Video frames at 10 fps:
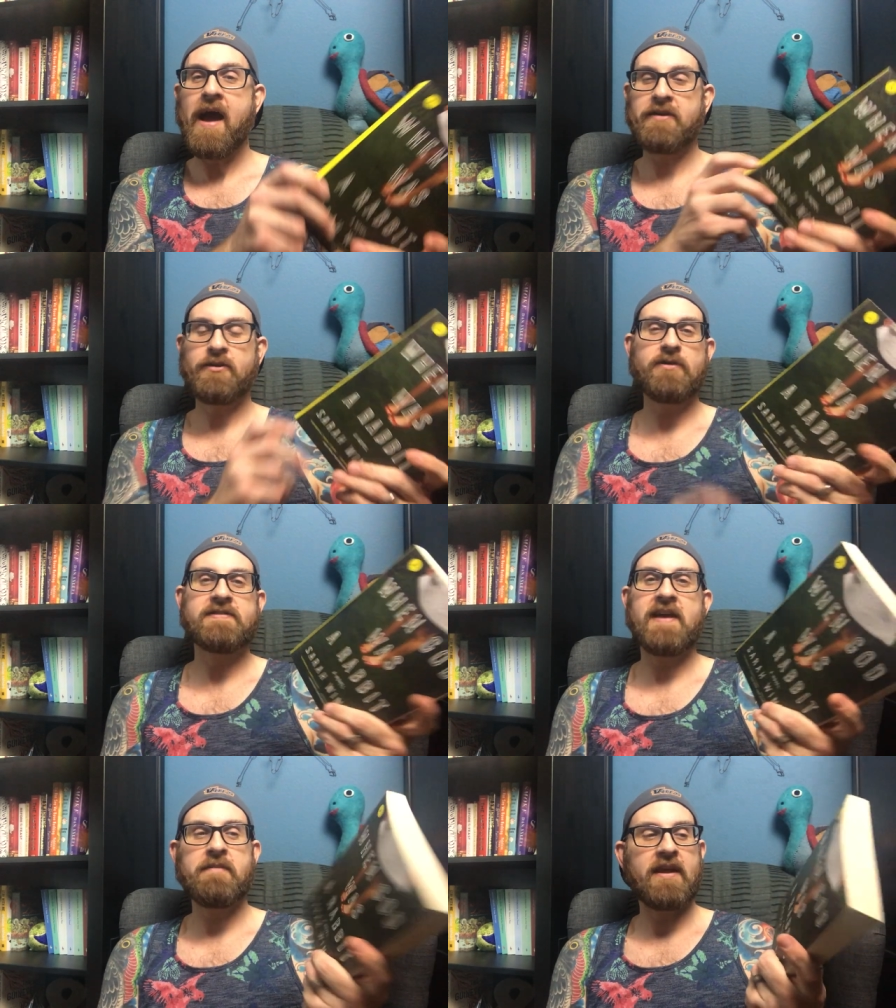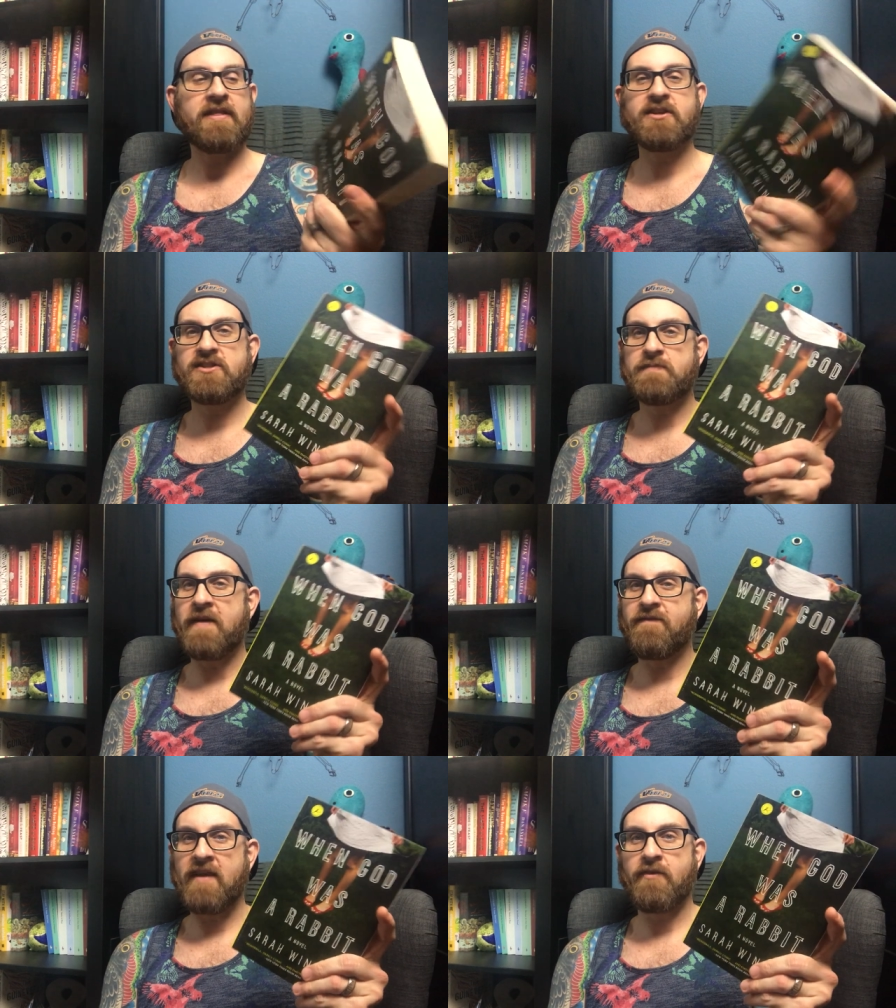I told Simon, I think she's
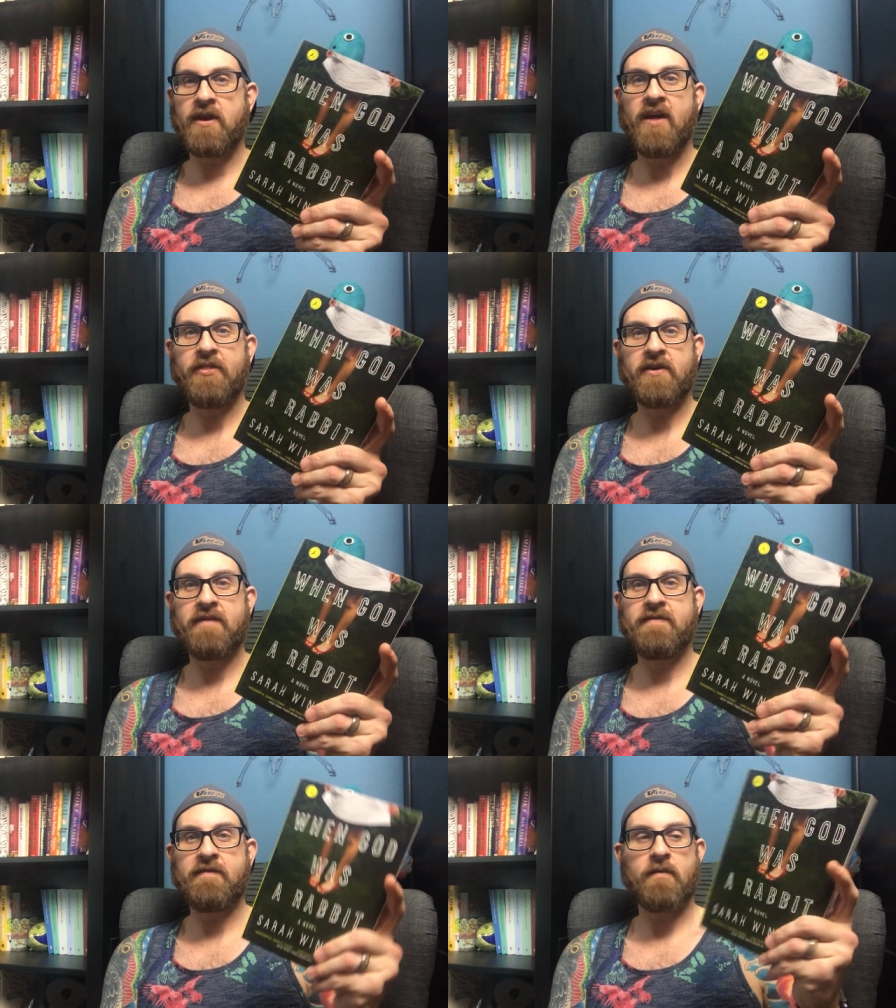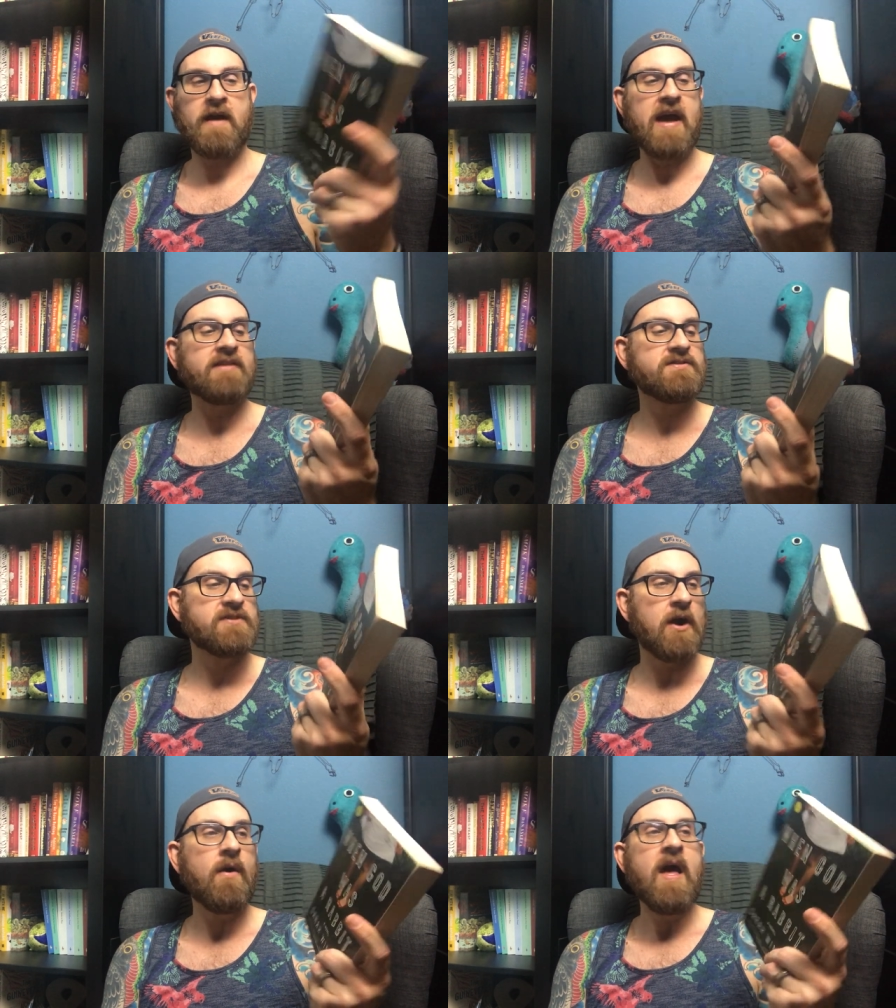my favorite author I've never read.
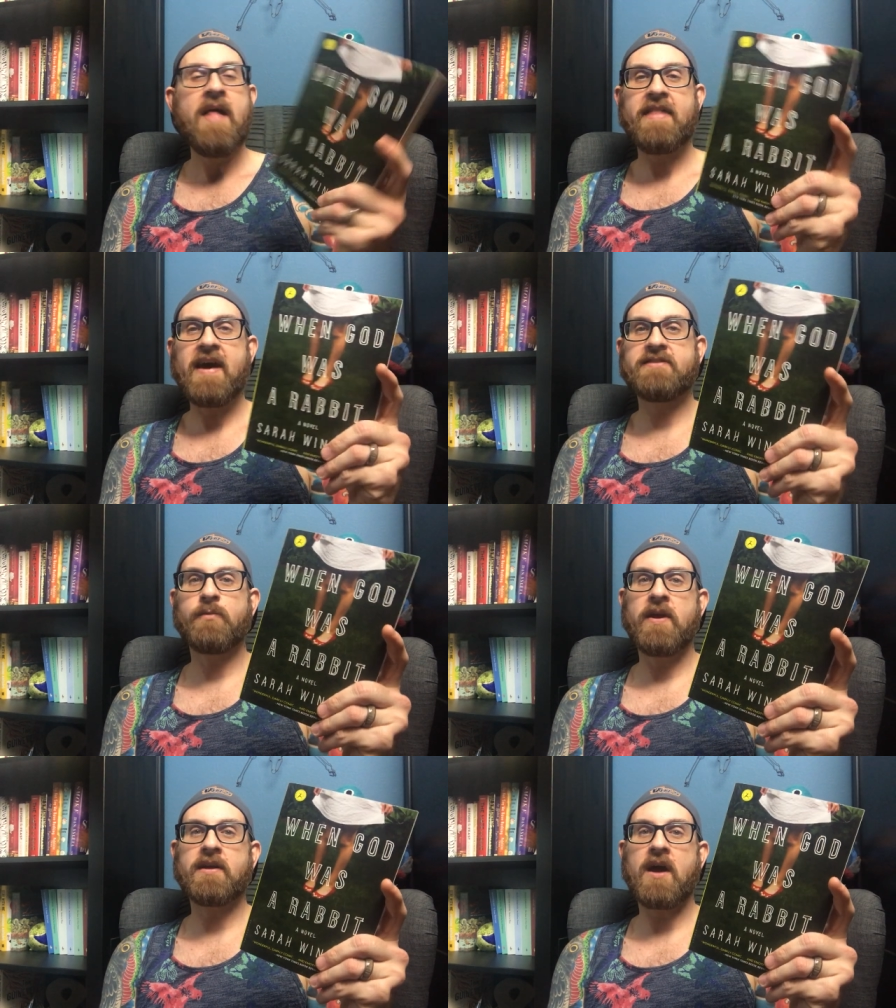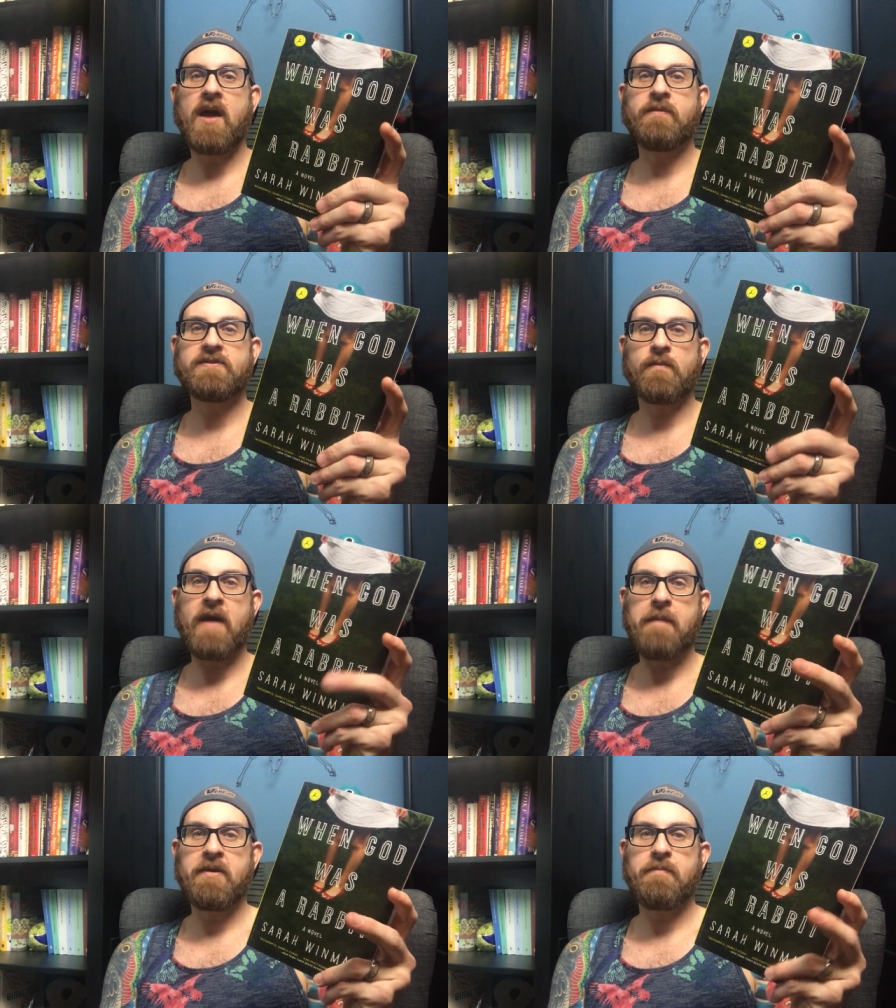So that's When God Was a
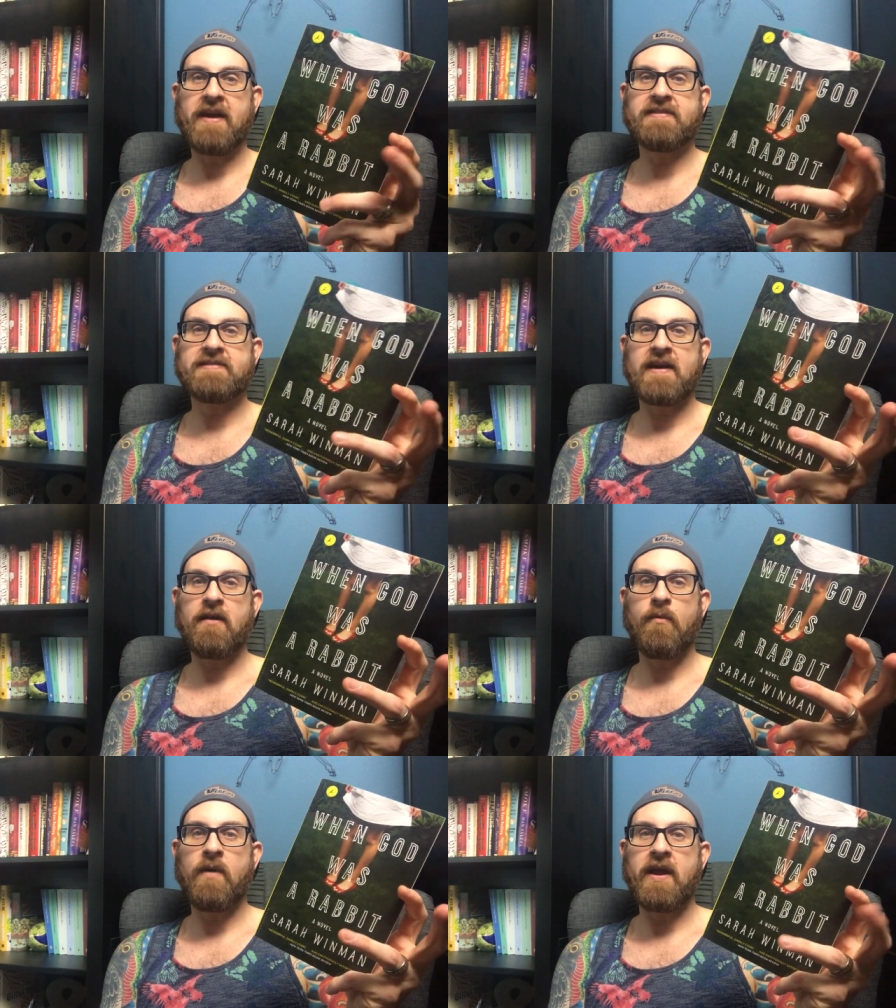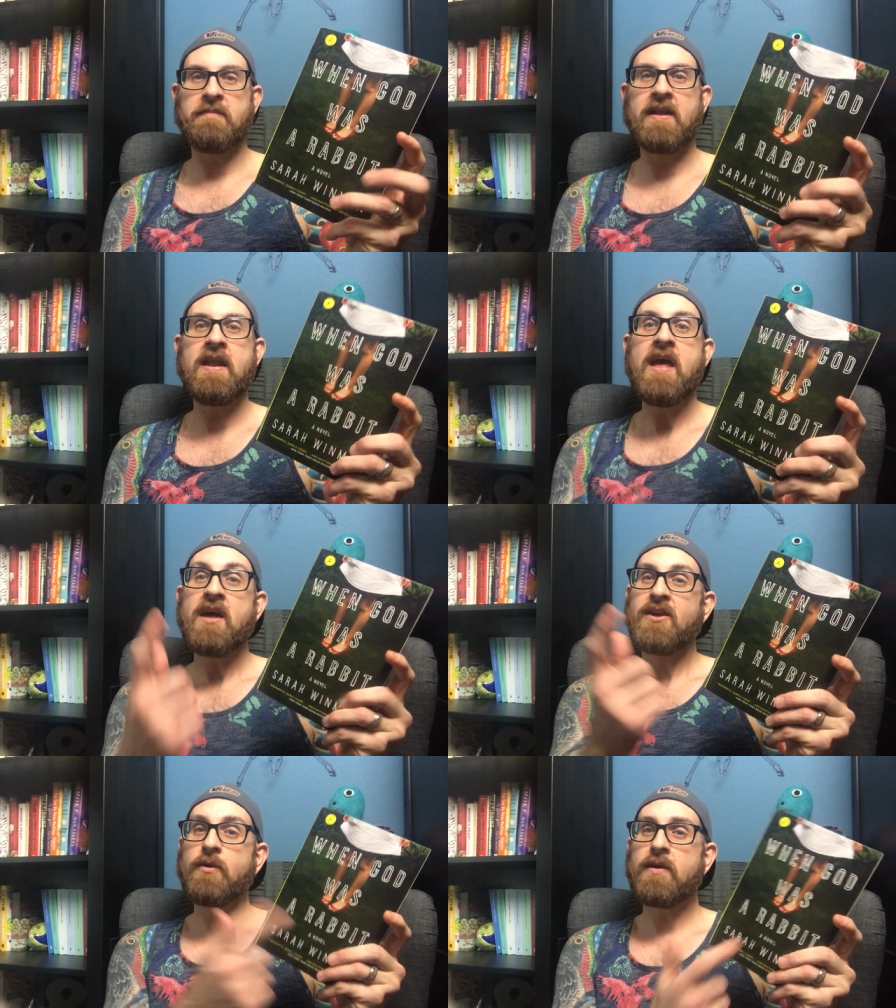Rabbit by Sarah Winman.
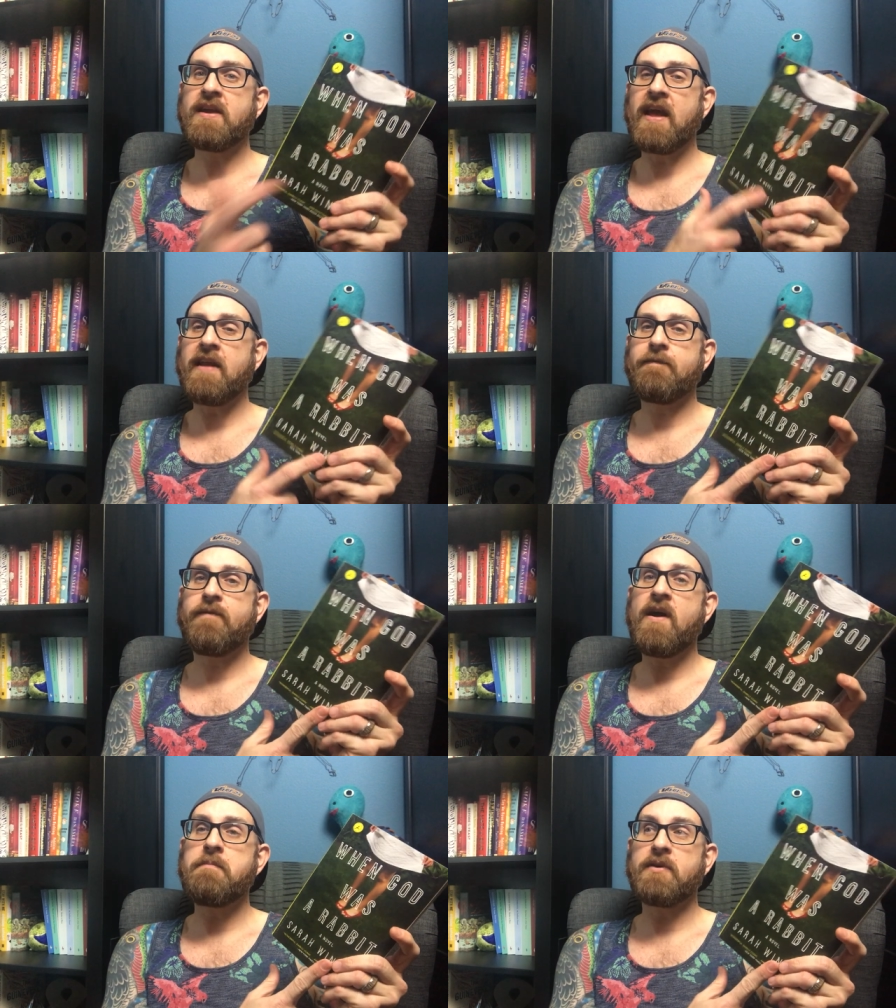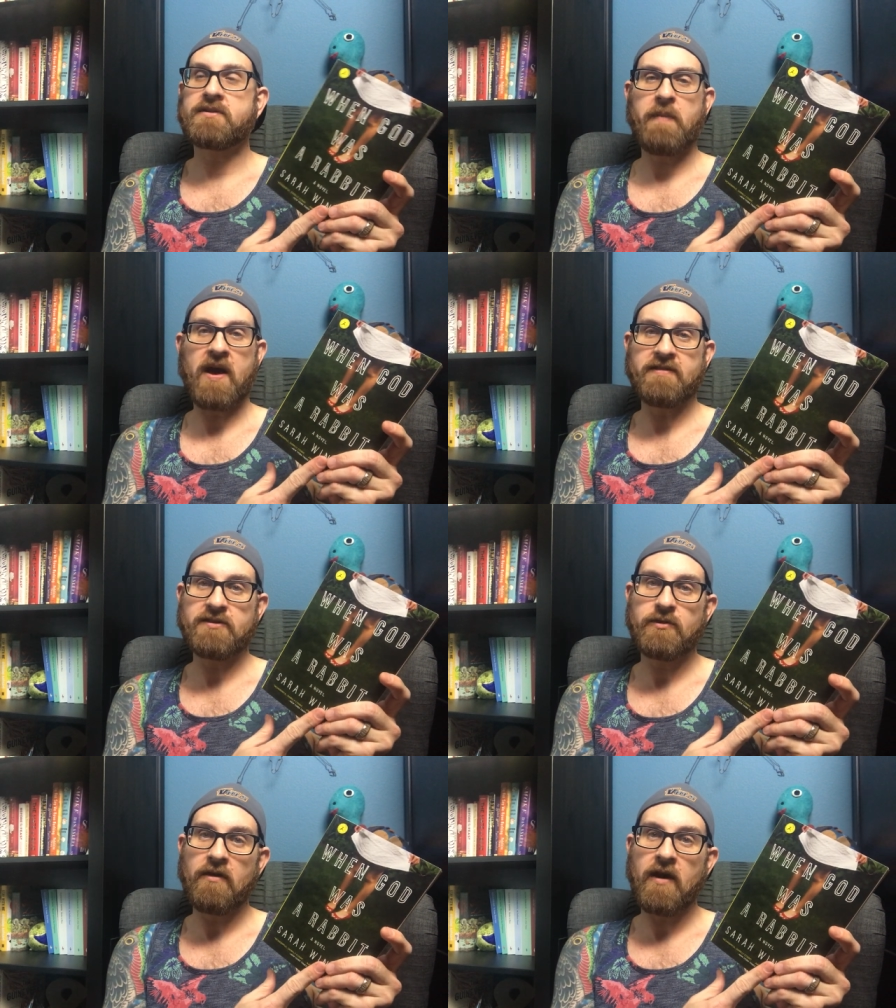You can get it from Book
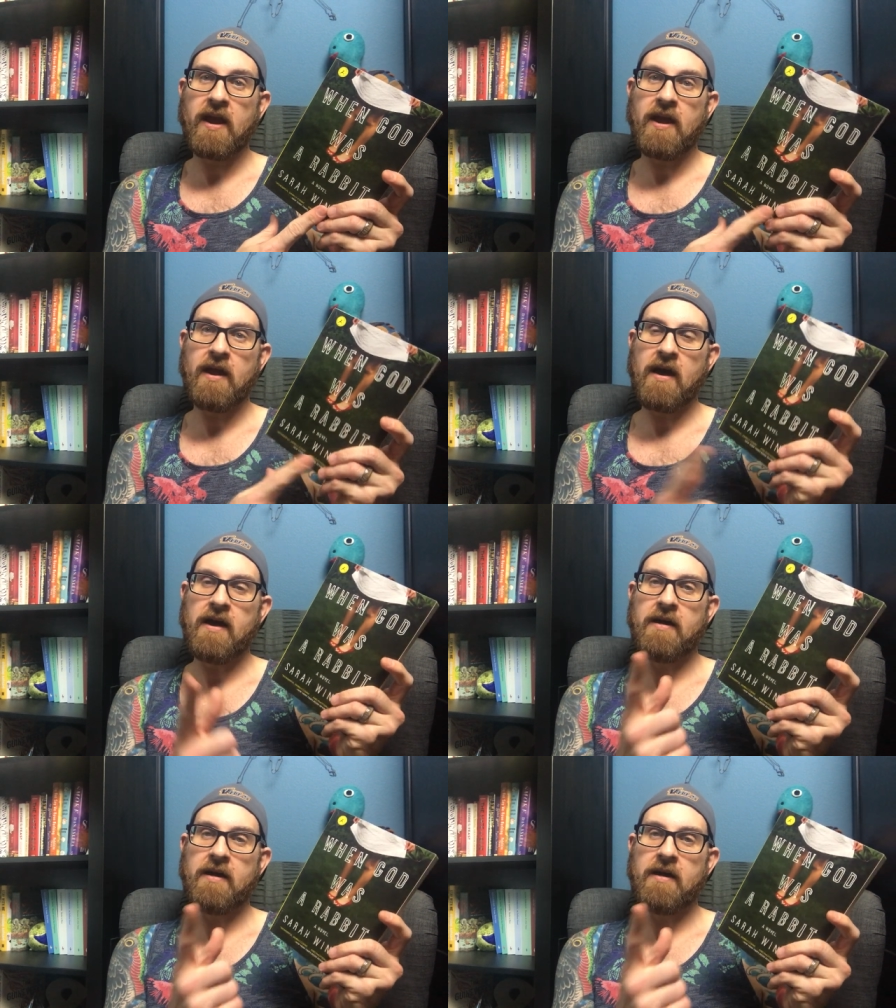Depository.